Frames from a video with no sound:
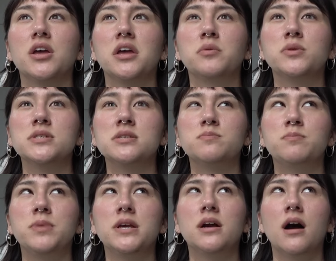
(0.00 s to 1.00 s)
it was
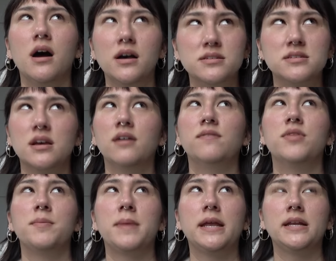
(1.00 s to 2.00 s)
because of
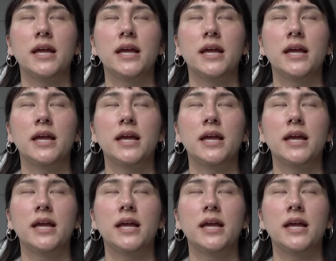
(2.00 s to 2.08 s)
the main